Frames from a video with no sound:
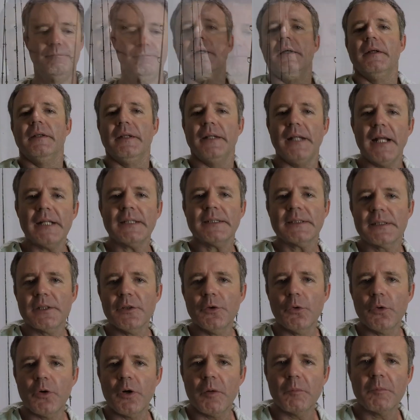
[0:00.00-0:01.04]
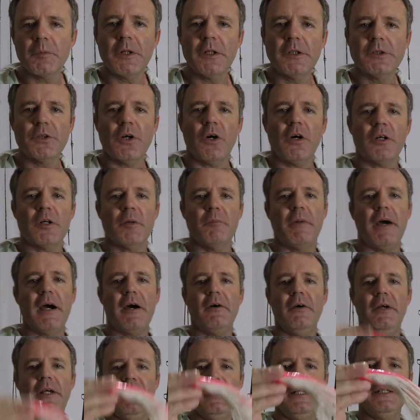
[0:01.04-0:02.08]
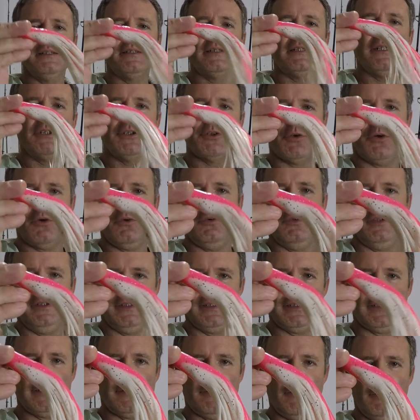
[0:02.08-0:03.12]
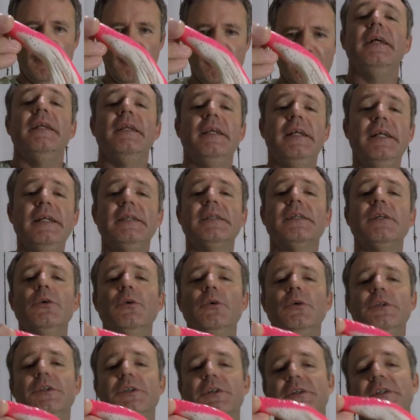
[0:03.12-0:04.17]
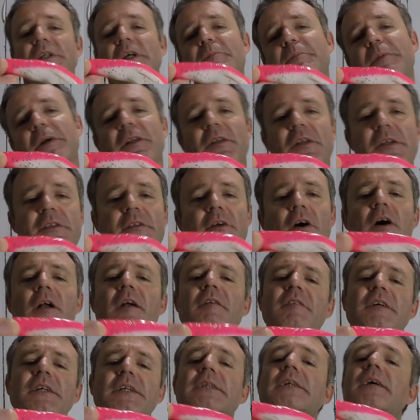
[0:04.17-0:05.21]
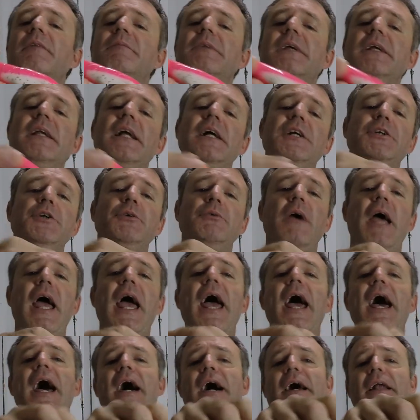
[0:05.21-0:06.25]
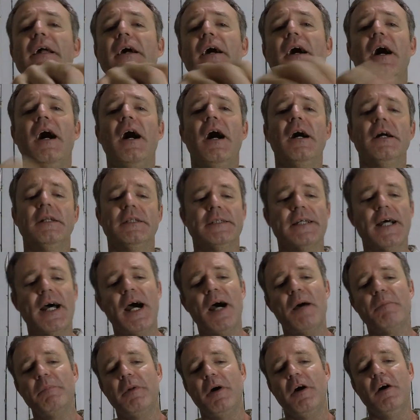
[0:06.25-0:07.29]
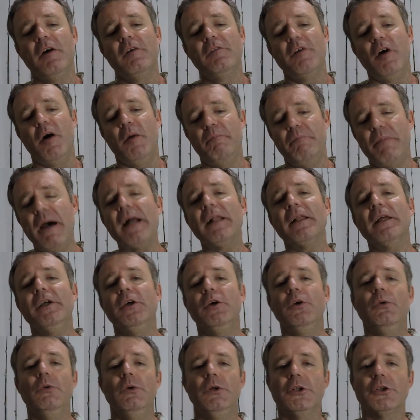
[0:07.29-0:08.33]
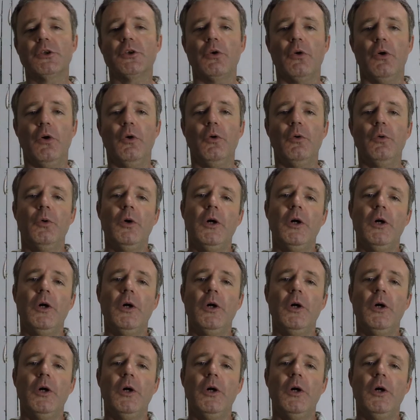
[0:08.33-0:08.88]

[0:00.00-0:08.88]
The next lure I'm going to talk about is the trolling skirt. These lures are typically thought of as something that you add on top of a ballyhoo and troll.